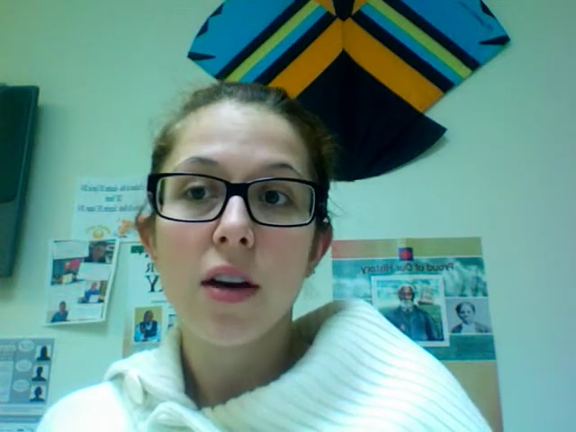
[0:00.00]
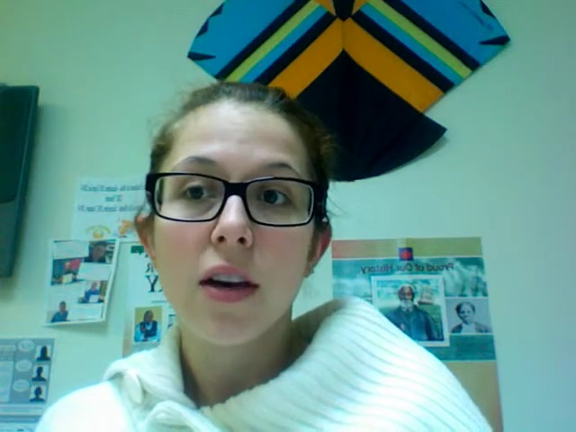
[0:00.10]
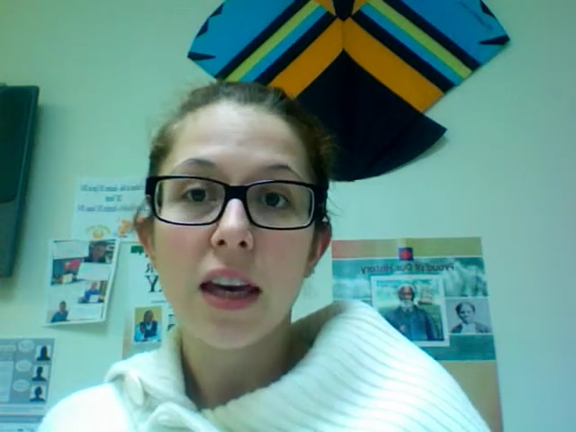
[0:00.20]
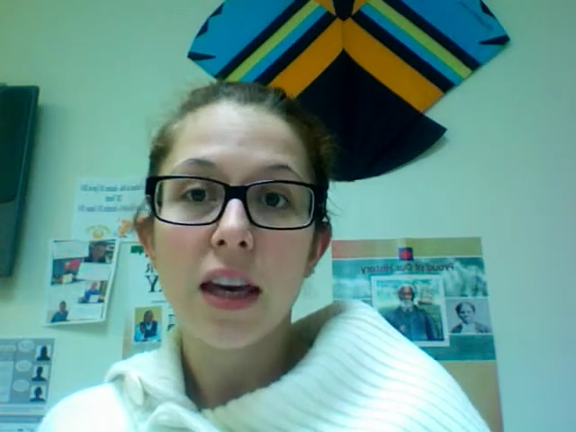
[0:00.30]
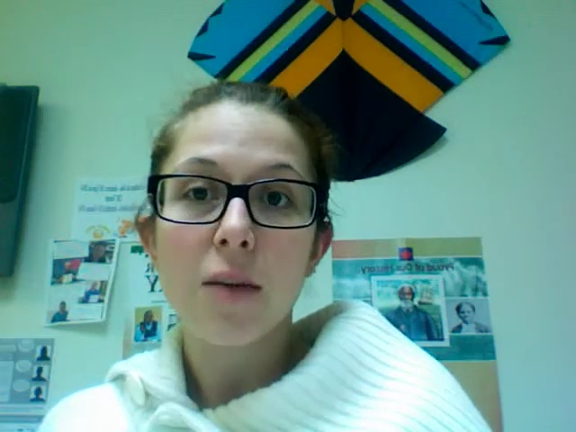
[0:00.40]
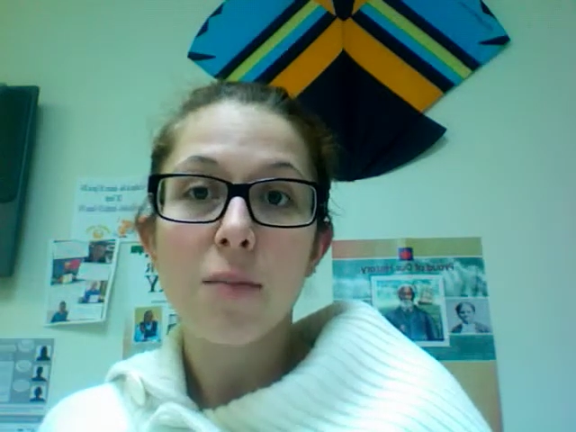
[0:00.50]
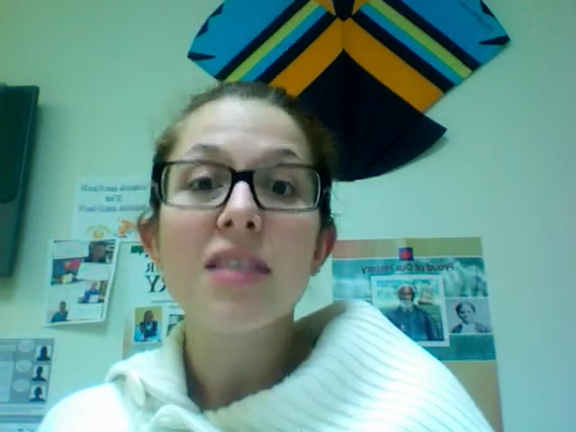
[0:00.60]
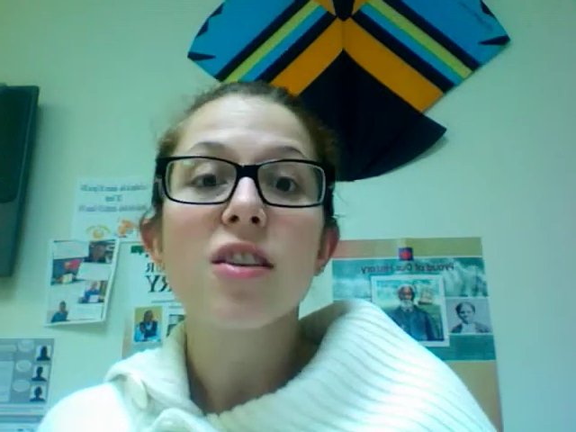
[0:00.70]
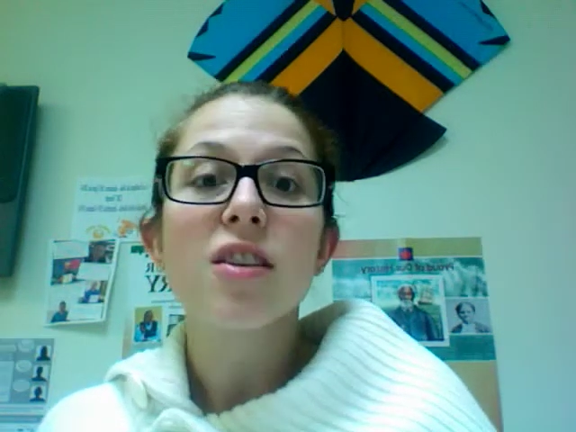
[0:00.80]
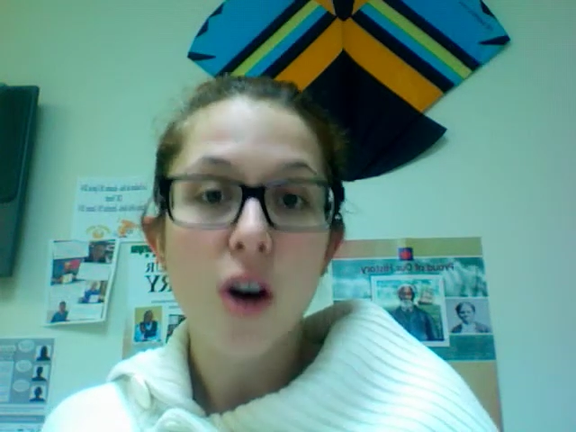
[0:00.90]
he
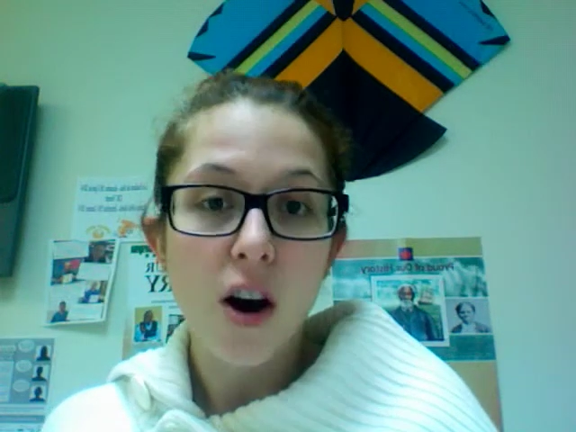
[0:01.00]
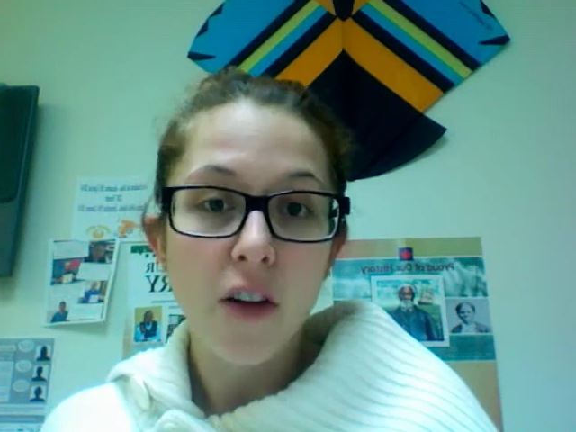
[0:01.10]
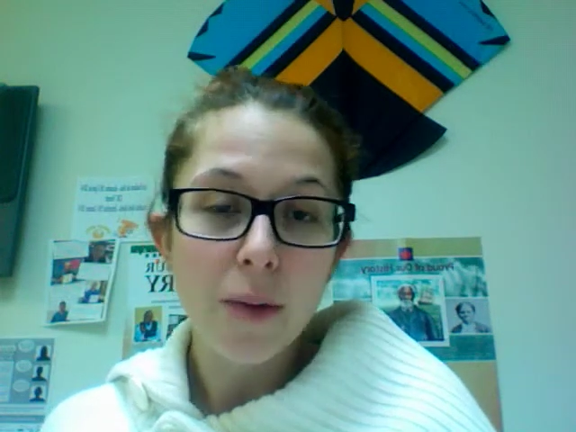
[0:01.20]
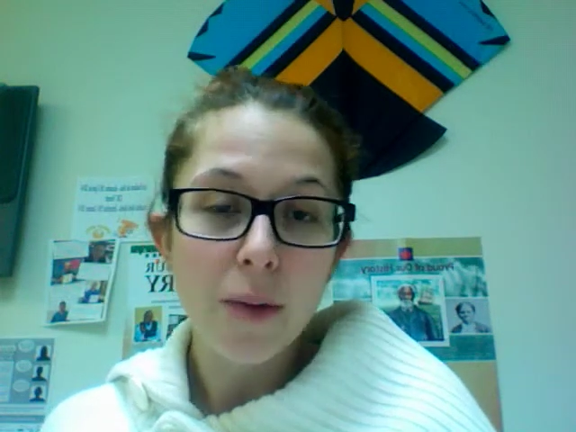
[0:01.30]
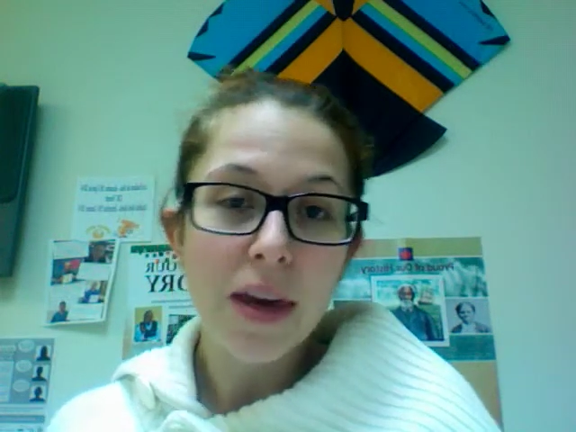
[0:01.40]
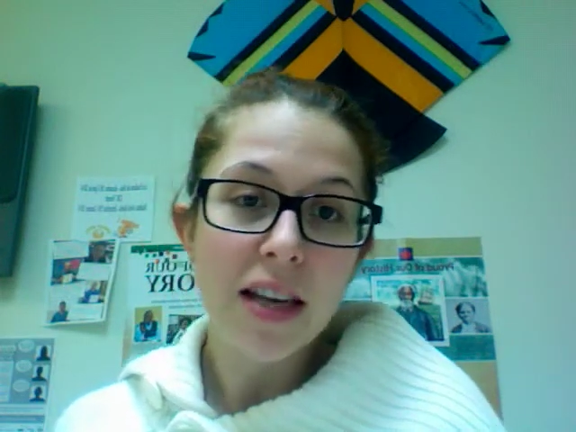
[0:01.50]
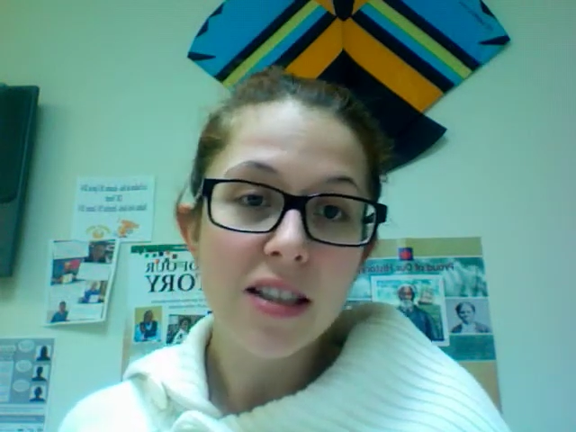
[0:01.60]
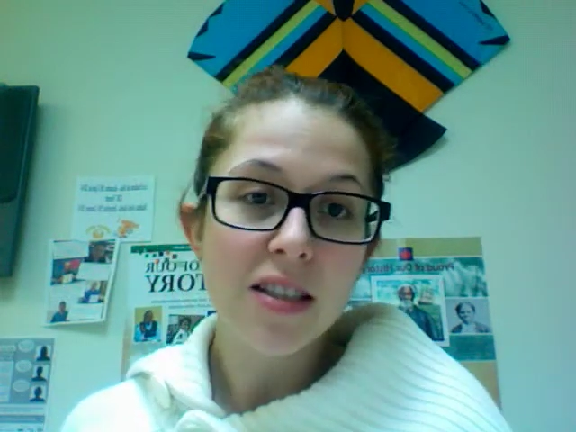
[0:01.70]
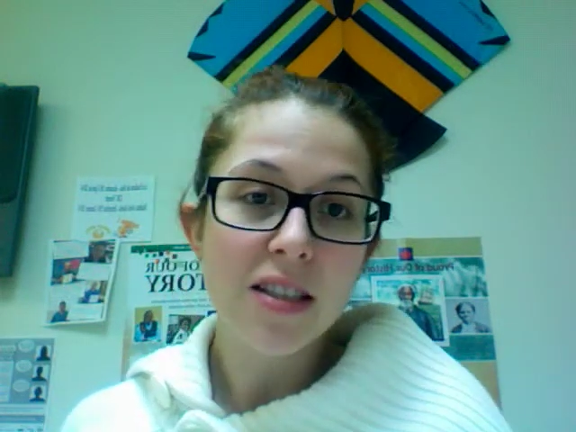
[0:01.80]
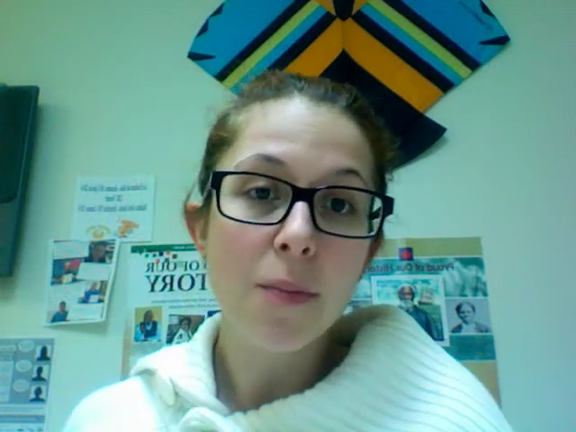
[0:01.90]
missed his calling because
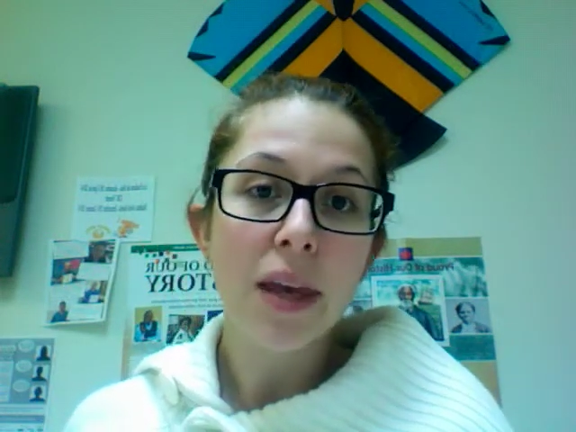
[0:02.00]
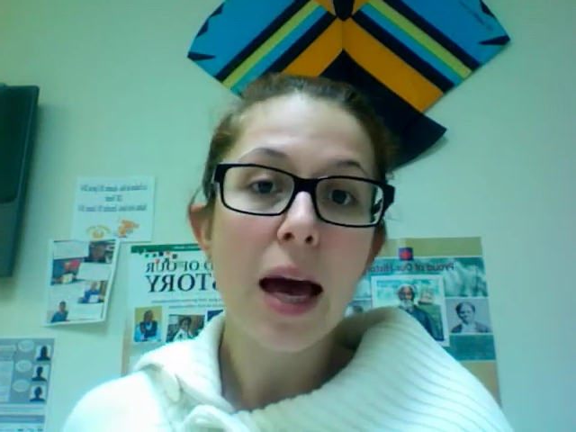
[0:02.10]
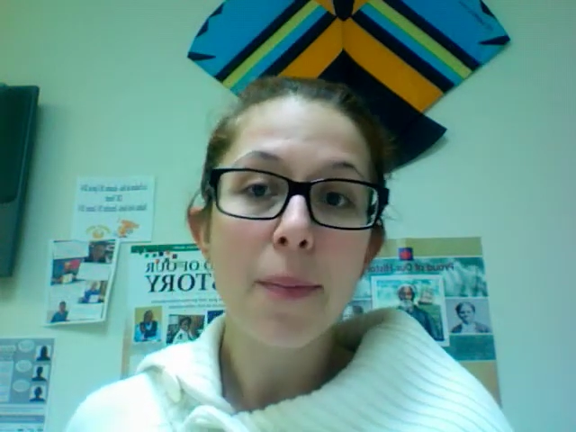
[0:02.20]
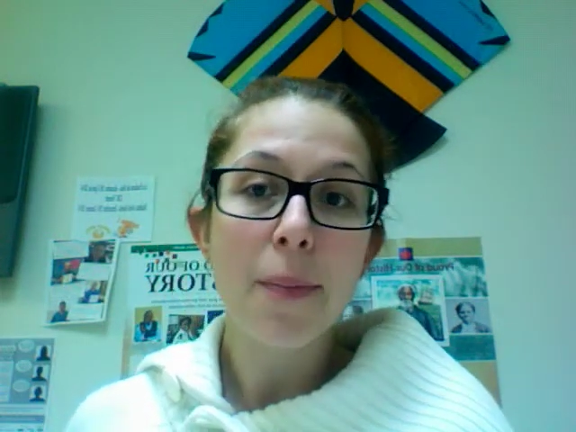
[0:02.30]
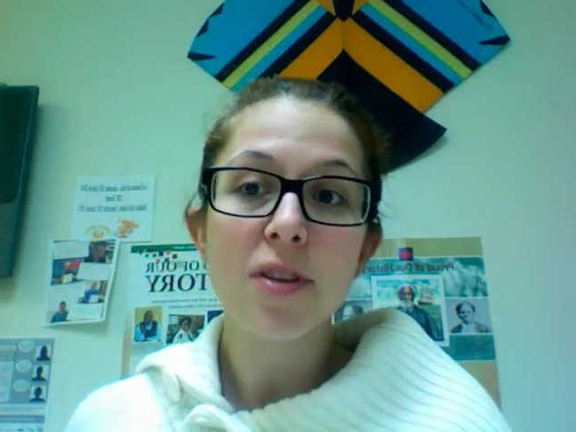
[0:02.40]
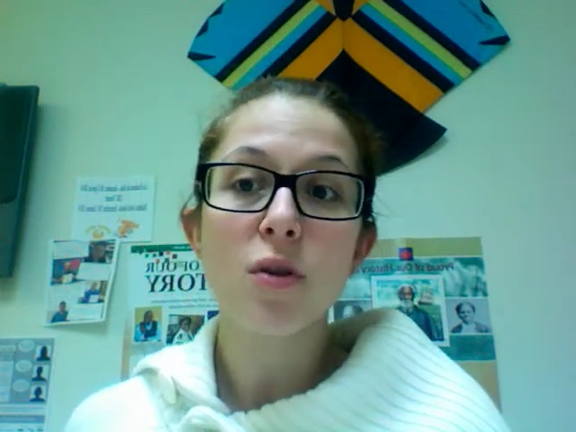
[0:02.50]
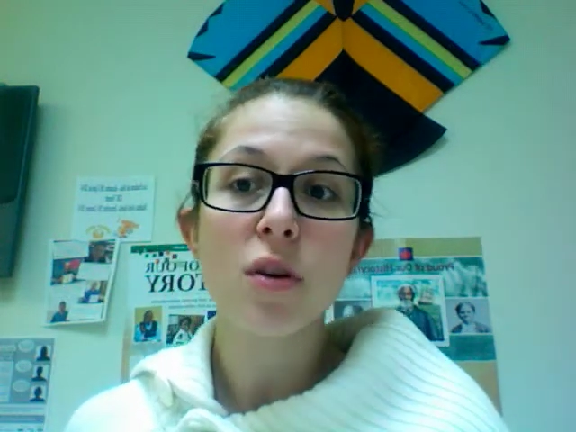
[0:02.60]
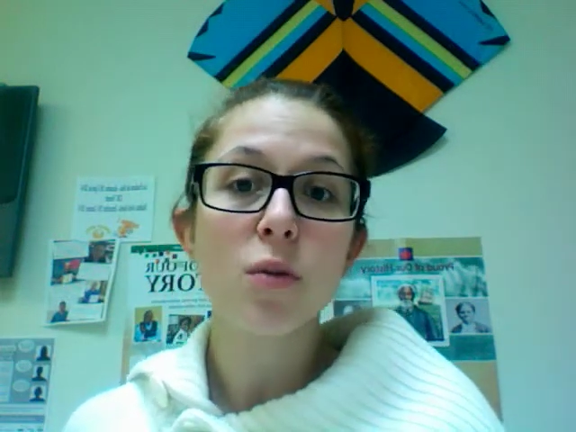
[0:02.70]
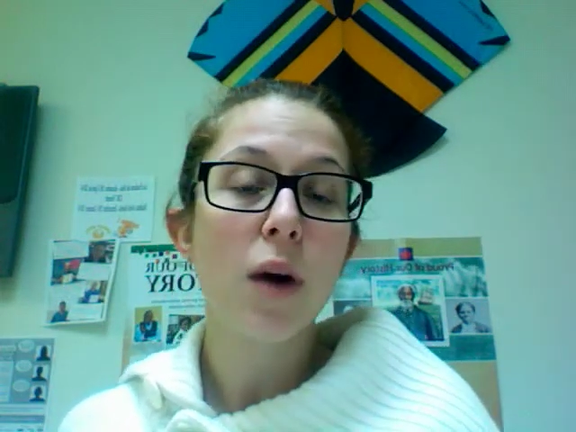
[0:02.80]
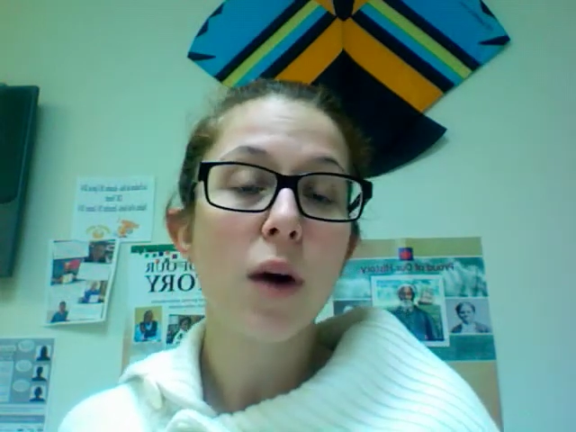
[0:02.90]
something happens to
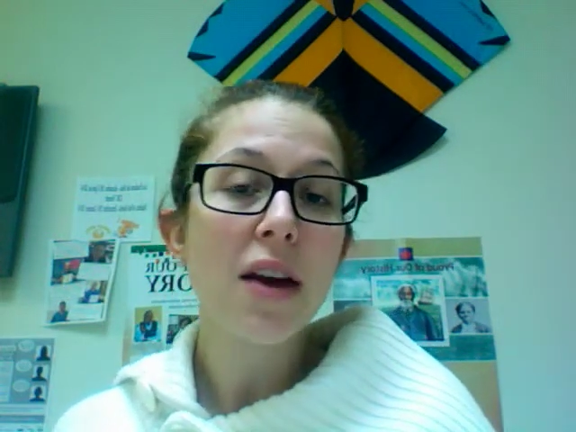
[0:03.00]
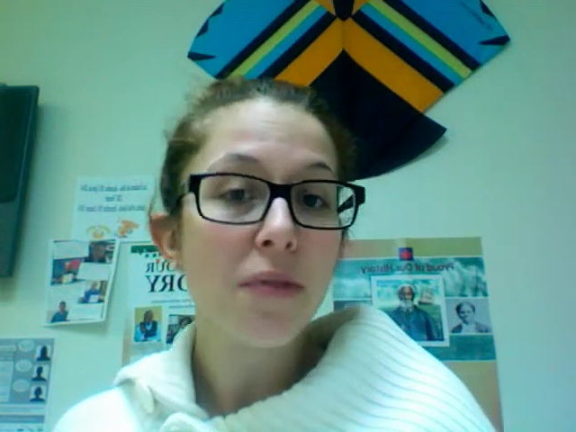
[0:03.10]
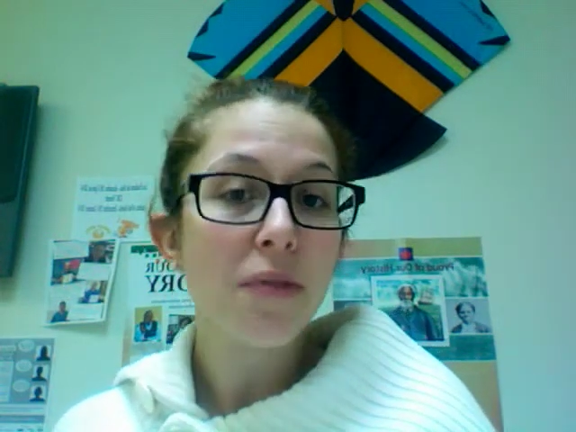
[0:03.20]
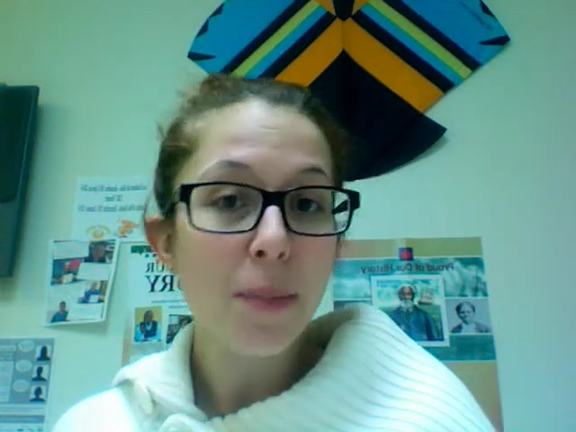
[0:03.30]
his wife, and